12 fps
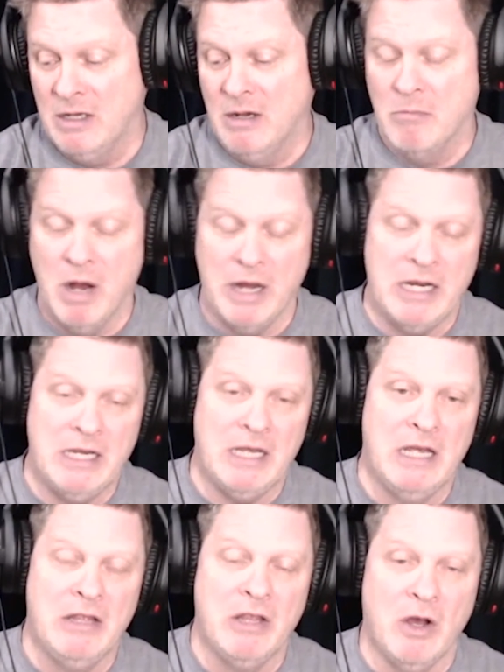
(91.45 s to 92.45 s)
money
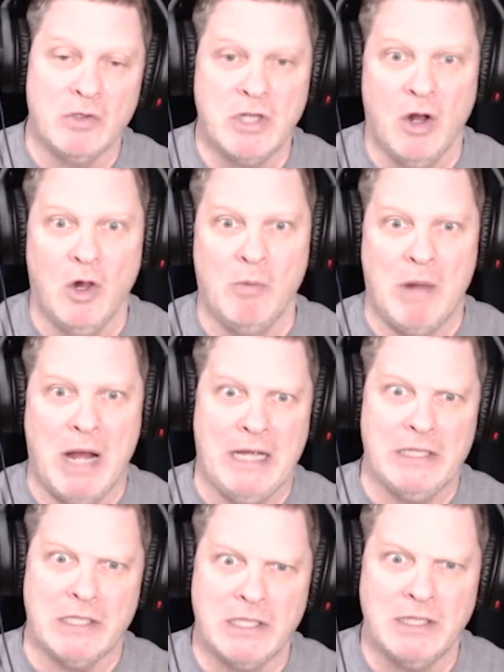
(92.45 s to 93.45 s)
in those coal
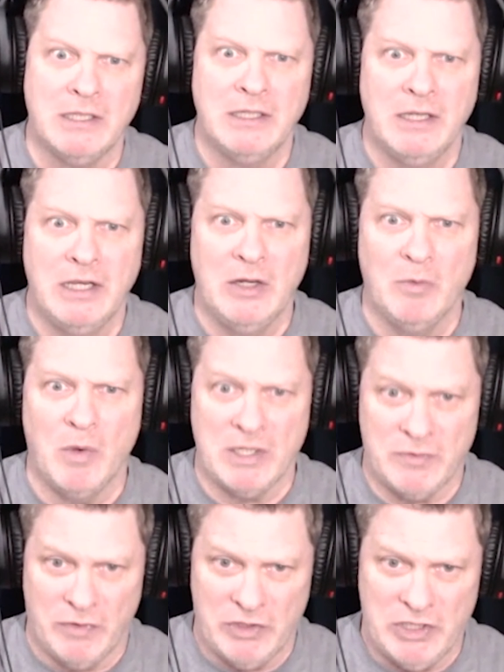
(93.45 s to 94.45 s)
mines in
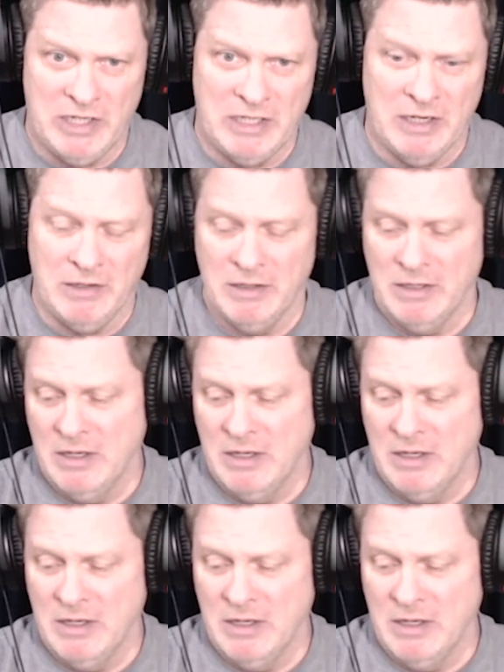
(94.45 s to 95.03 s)
West Virginia.